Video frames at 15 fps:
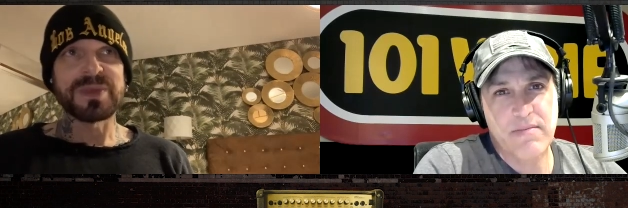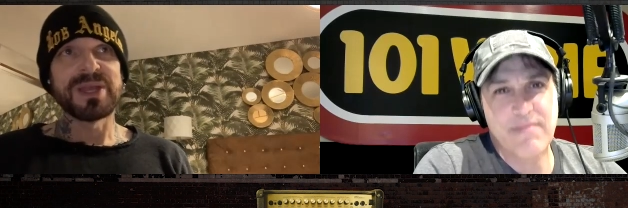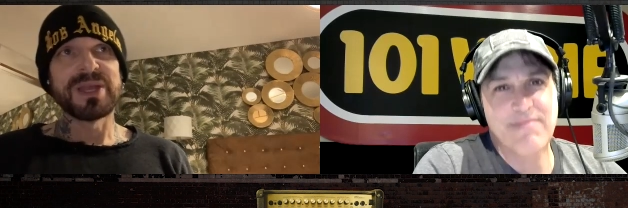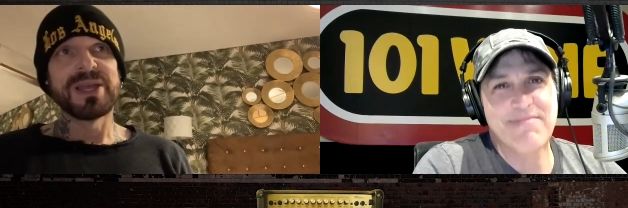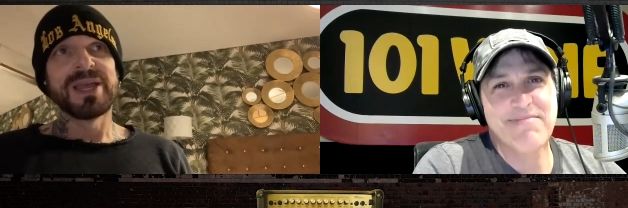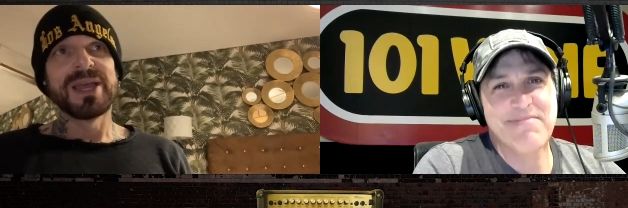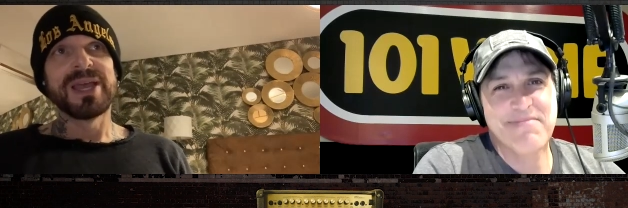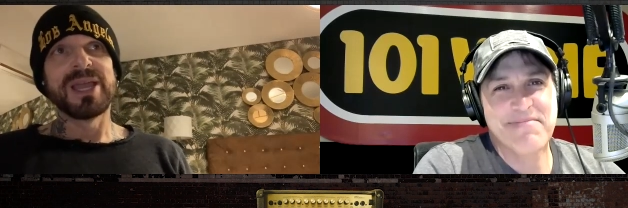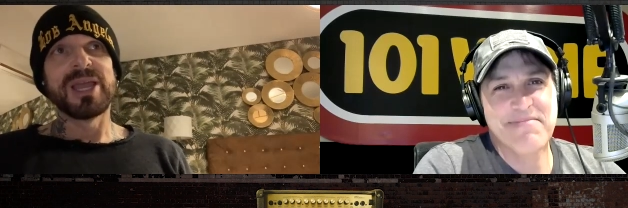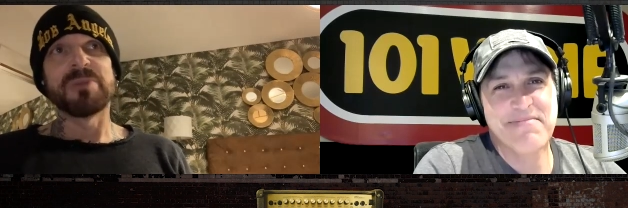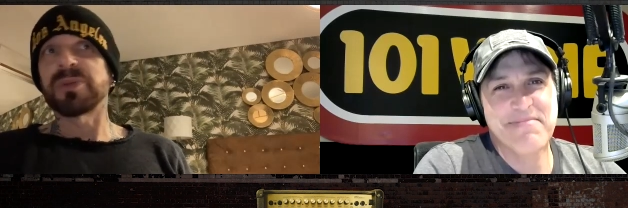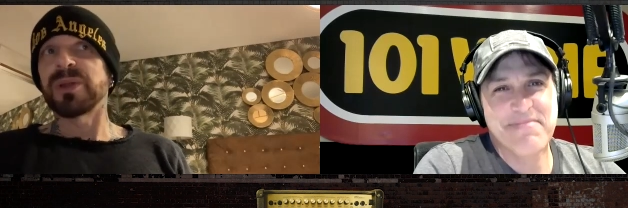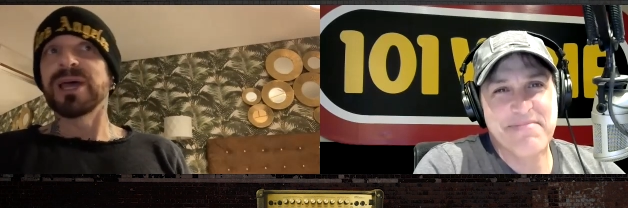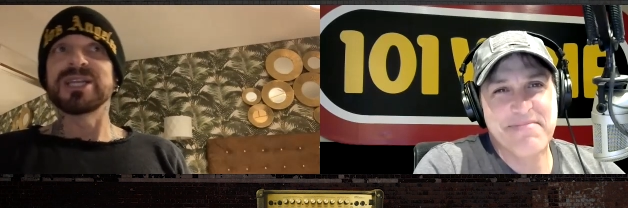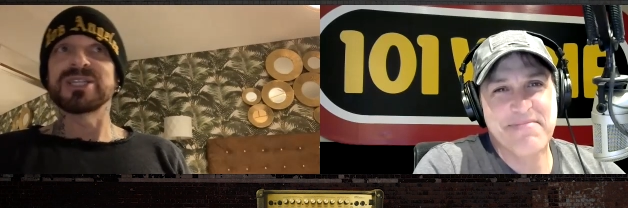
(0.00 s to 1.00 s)
Speaker 1: Mm-hmm. He
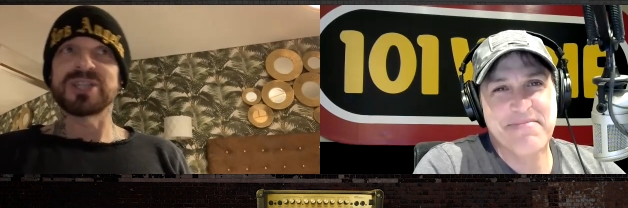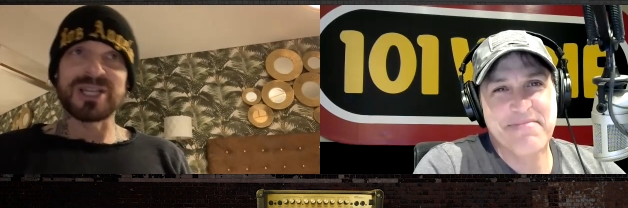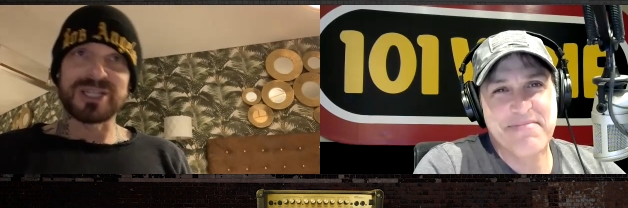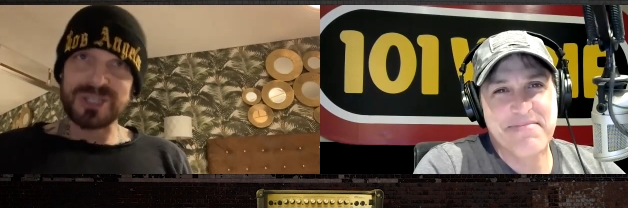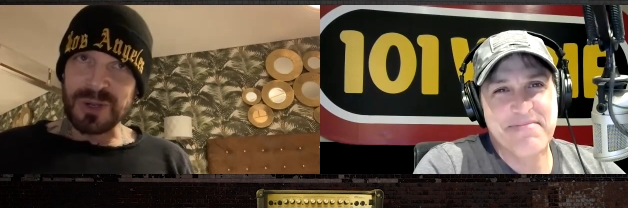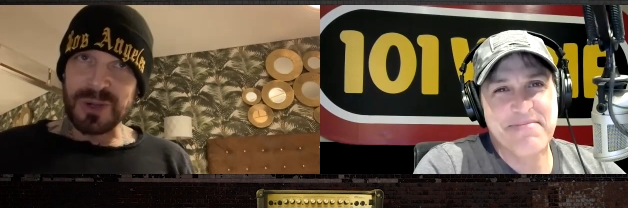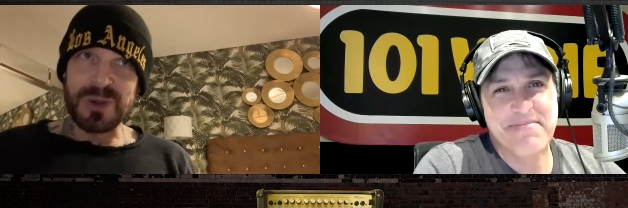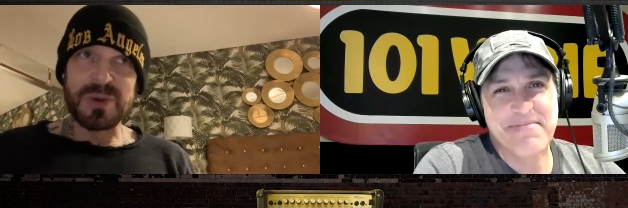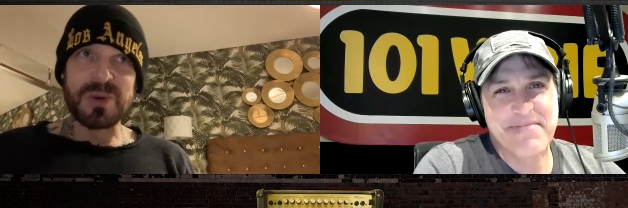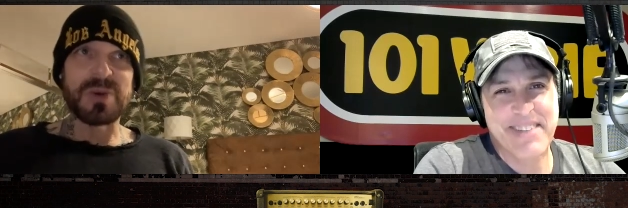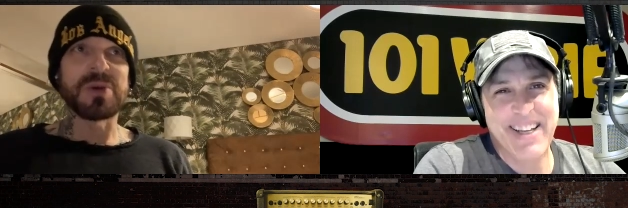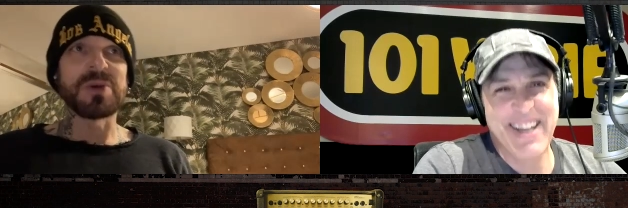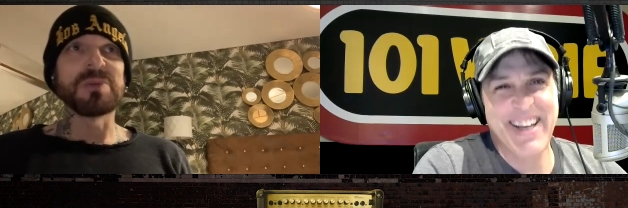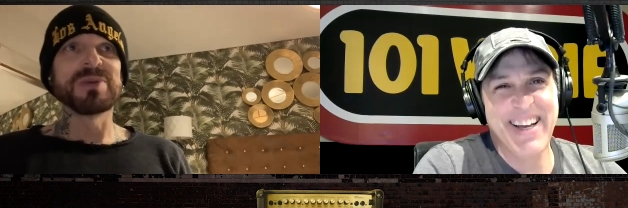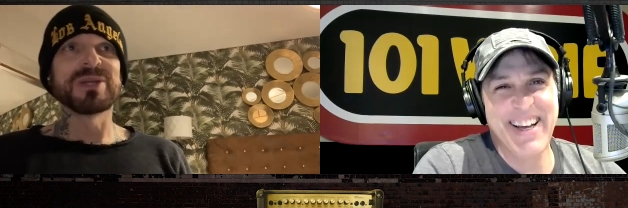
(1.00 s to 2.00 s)
plays like Scott
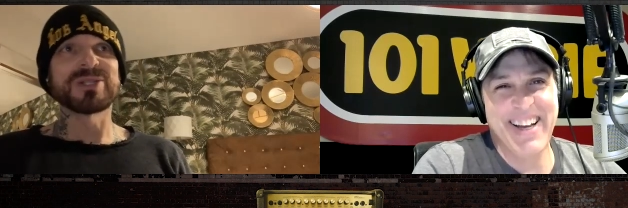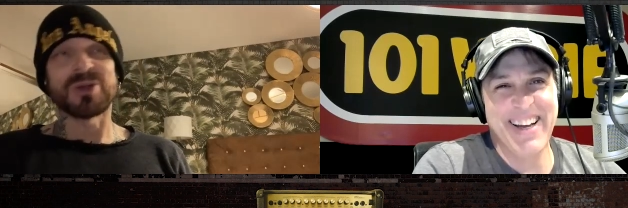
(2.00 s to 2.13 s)
Gorham.